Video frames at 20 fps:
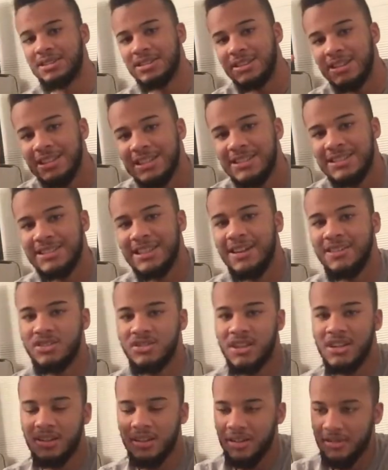This
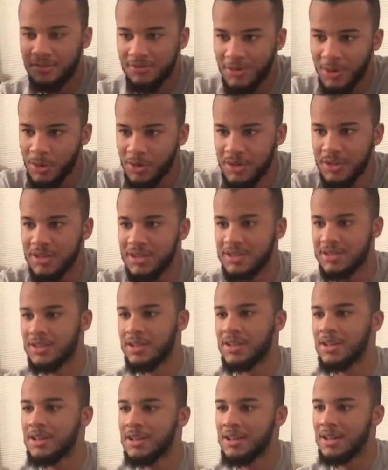sounds like a focus
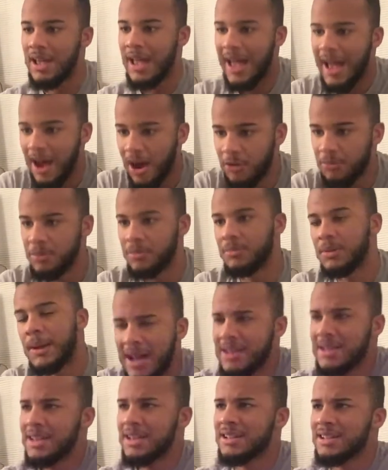album.
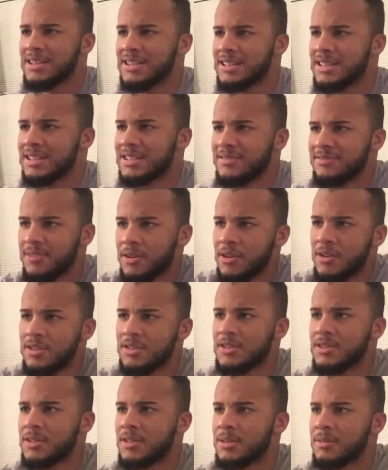I think this is his
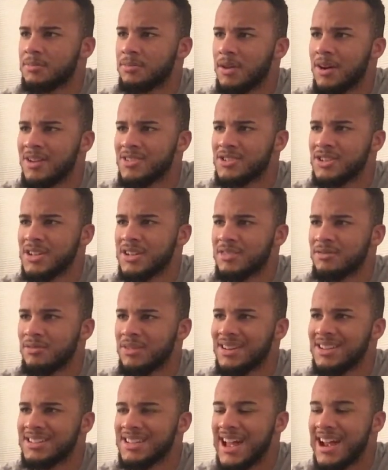first project
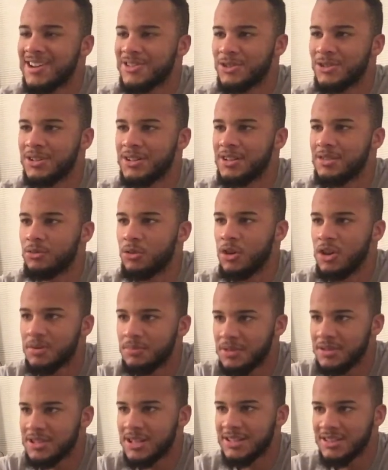when he's actually
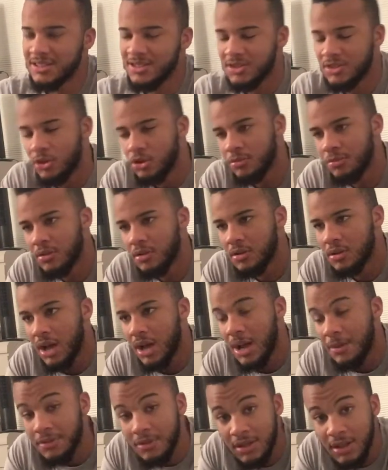100% sober,
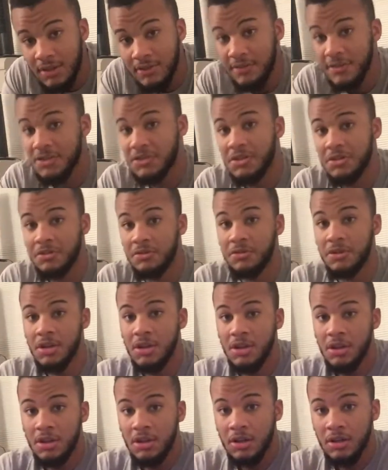I believe. So
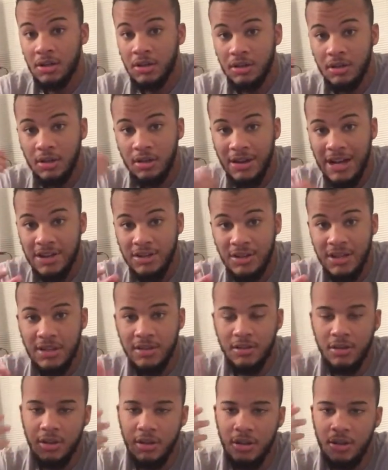congratulate
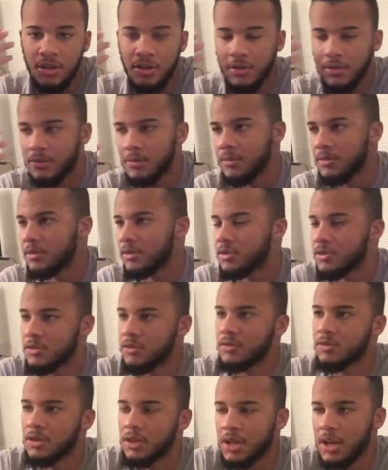
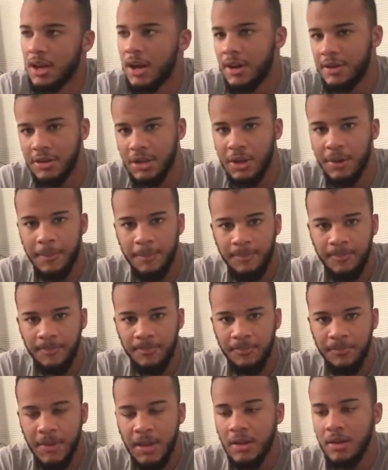Kanye.
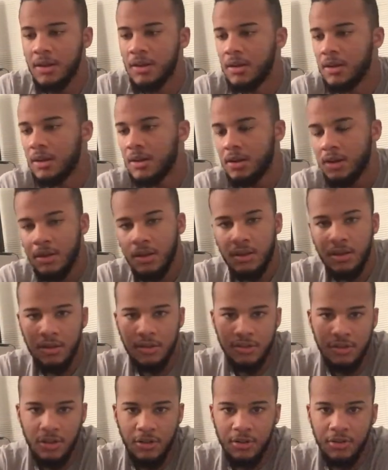
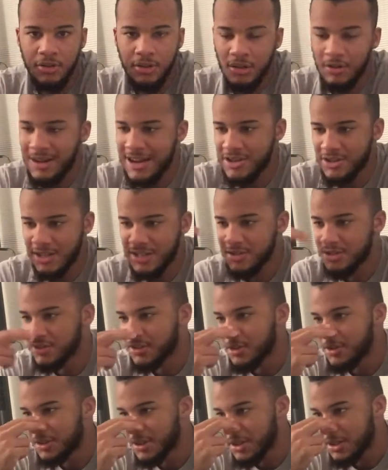So congratulations,
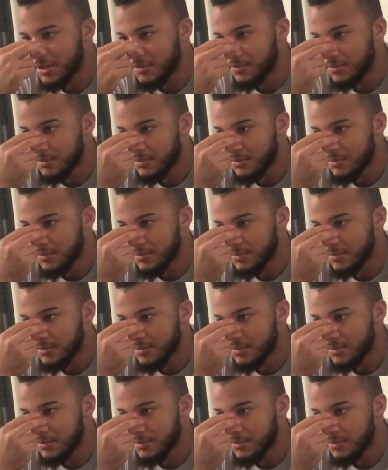Kodak.